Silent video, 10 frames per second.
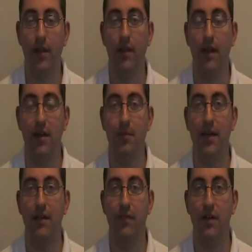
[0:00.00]
and that can
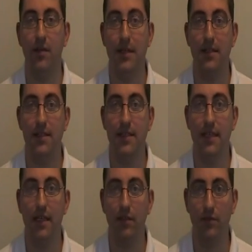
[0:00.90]
make you feel a bit
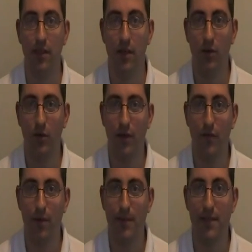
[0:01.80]
dizzy or
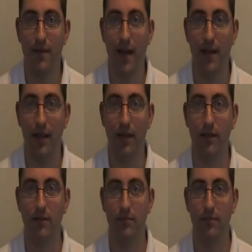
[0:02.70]
give you a bit of a headache.